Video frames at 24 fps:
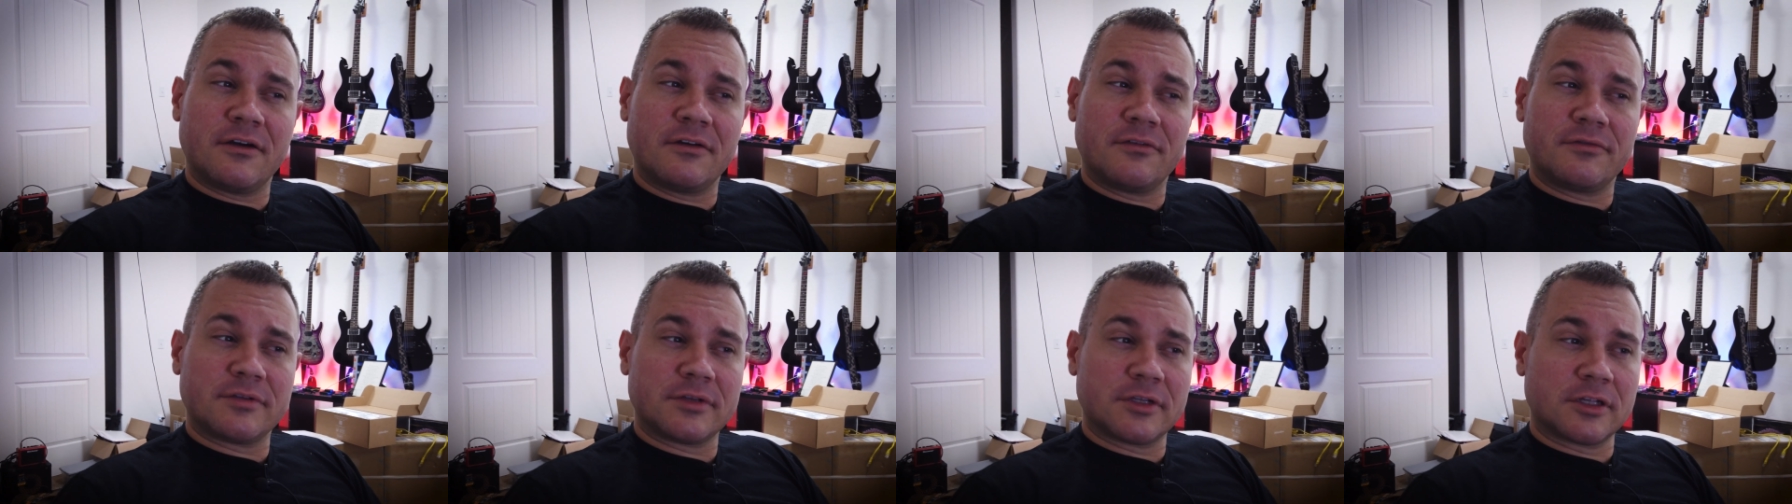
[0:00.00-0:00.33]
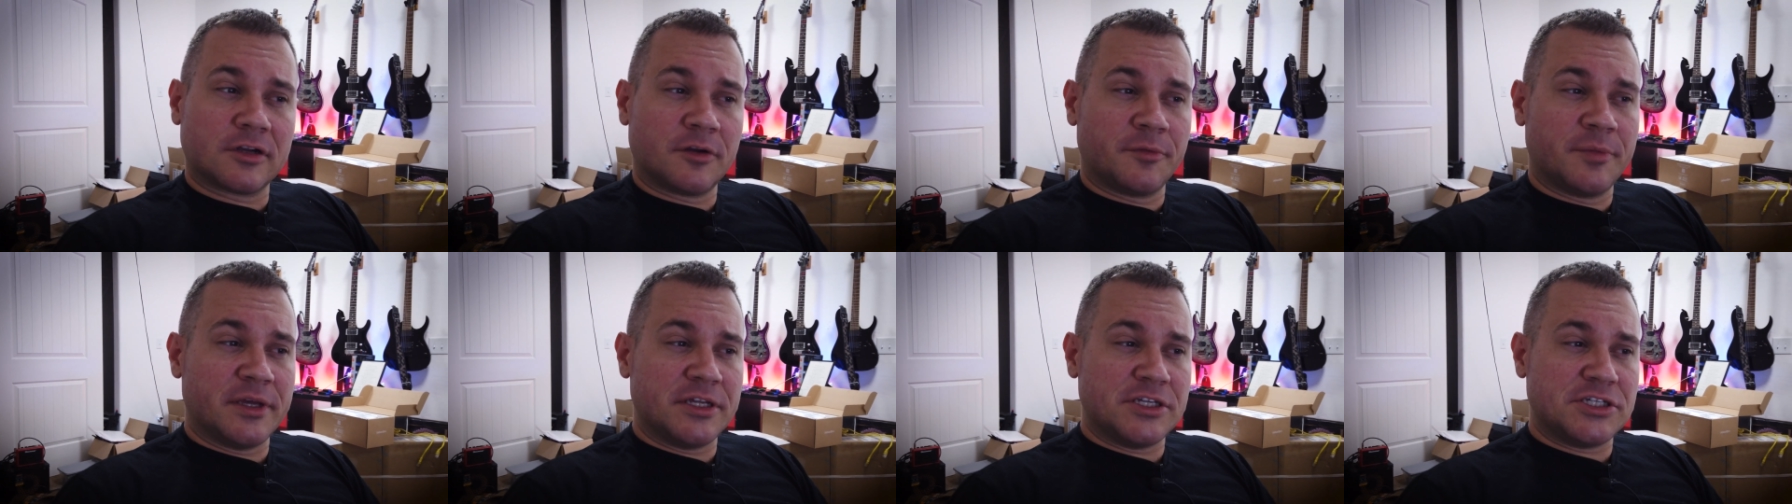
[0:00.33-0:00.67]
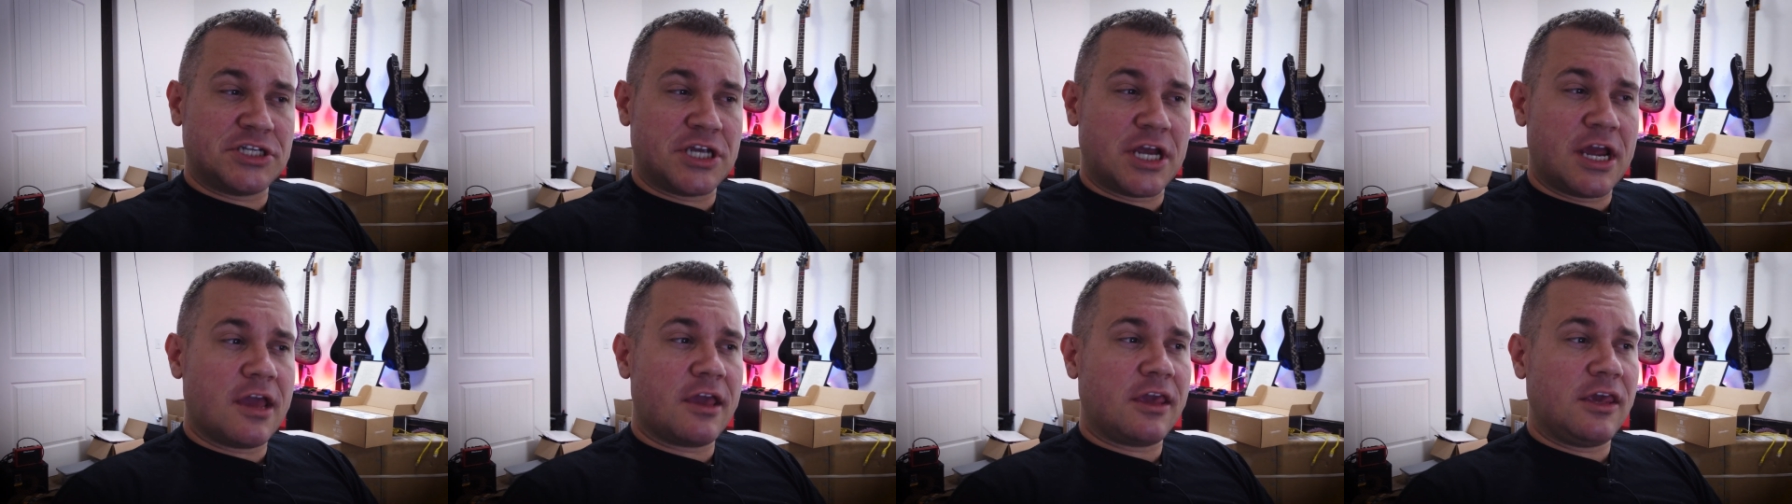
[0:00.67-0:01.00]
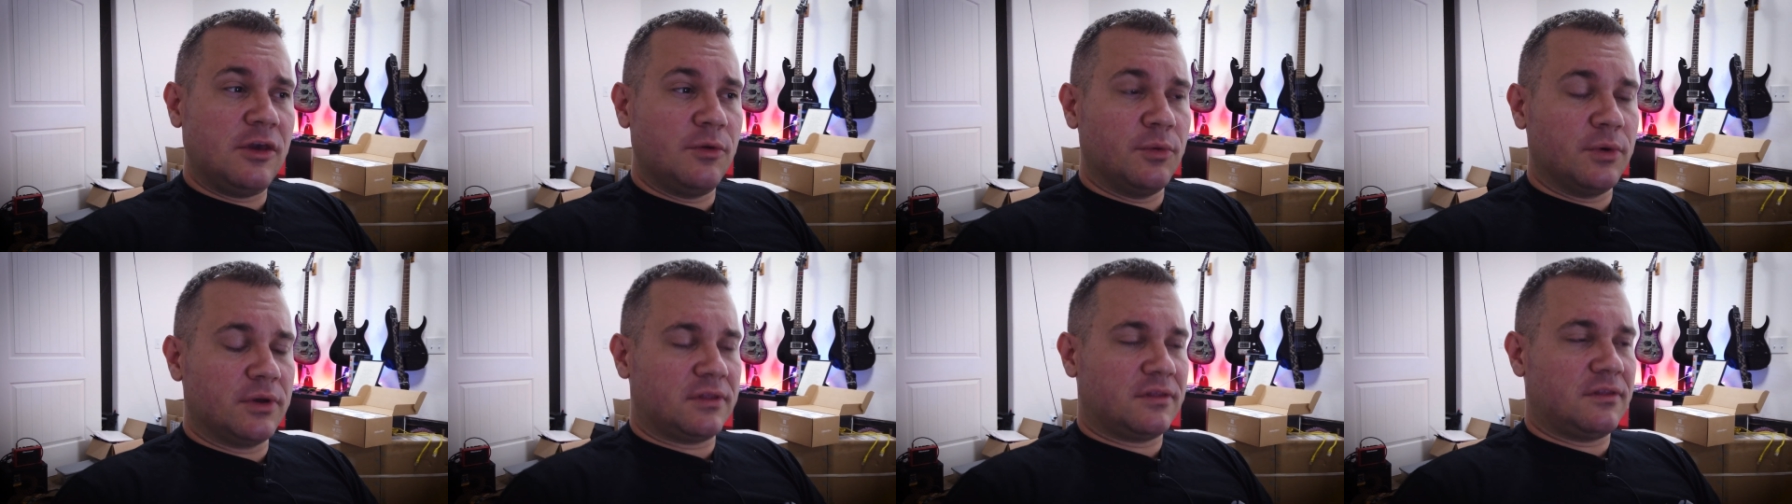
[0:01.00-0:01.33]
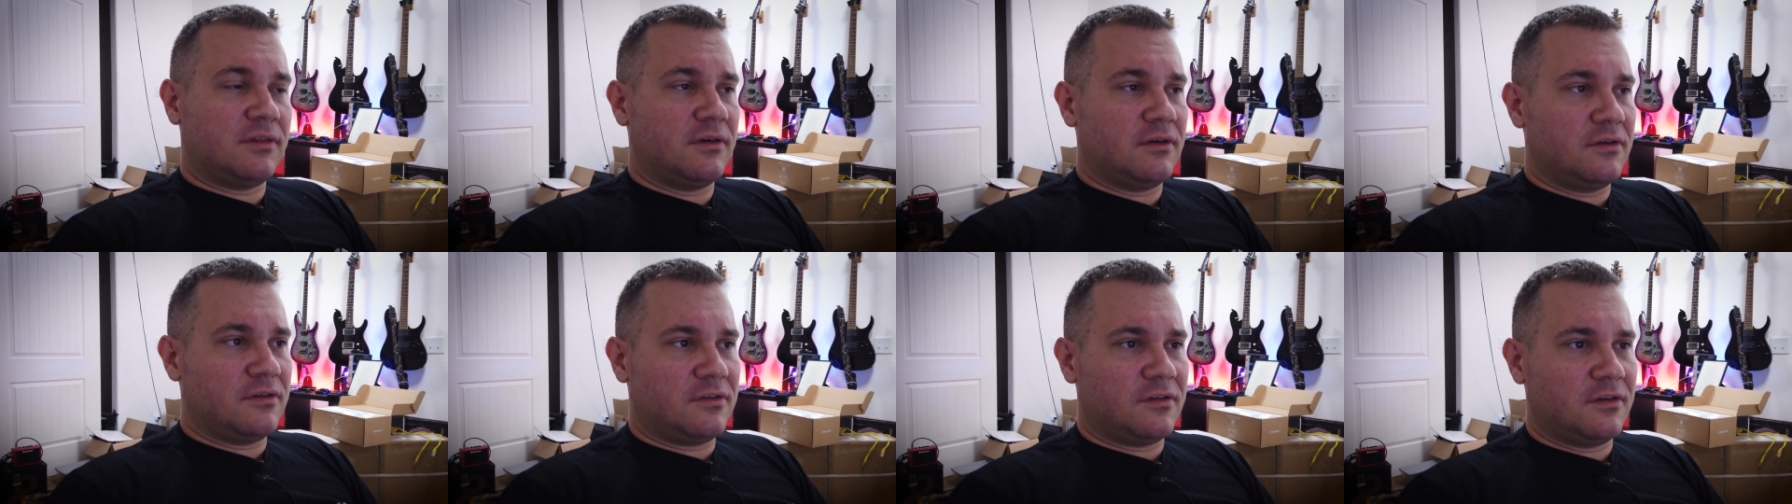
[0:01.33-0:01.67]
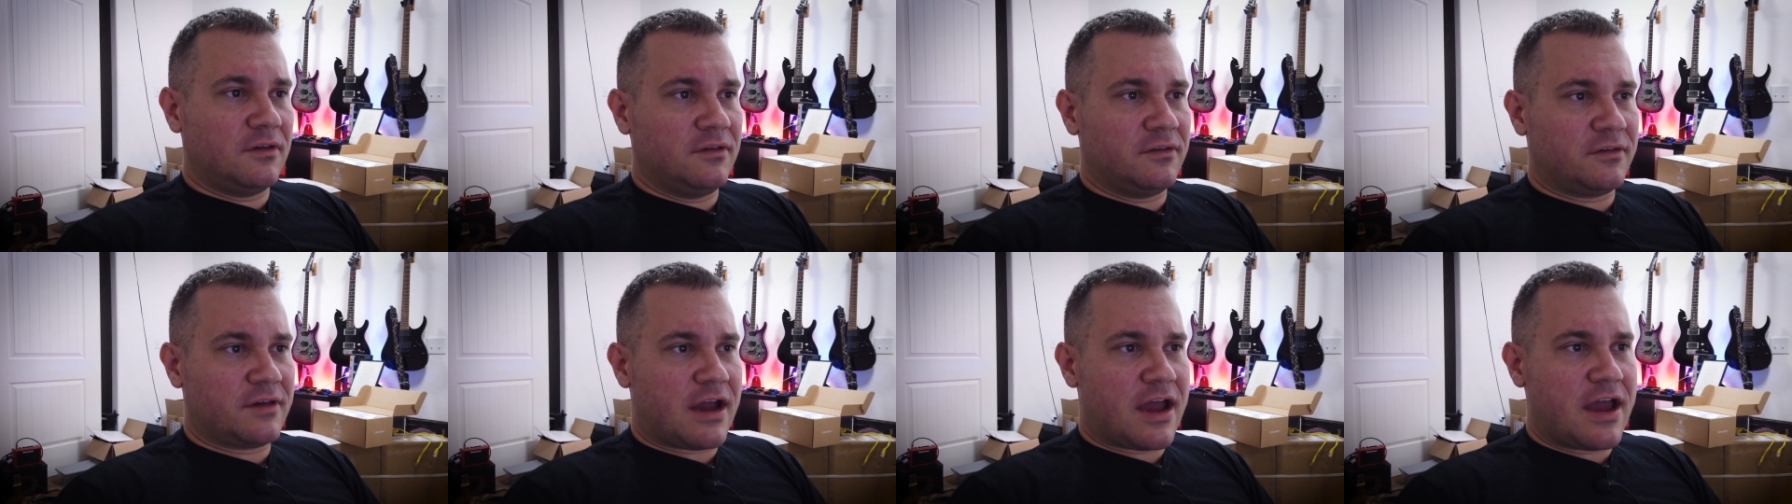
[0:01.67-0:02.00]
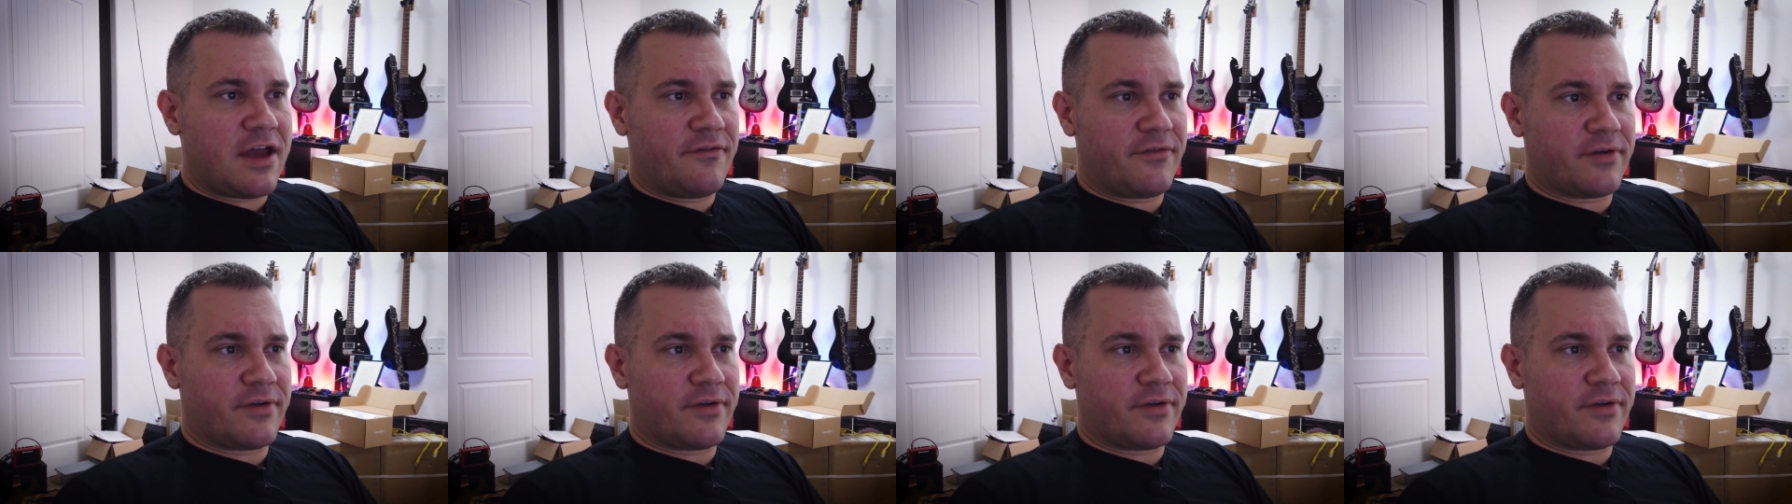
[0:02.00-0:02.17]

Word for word: of a little bit janky with this is I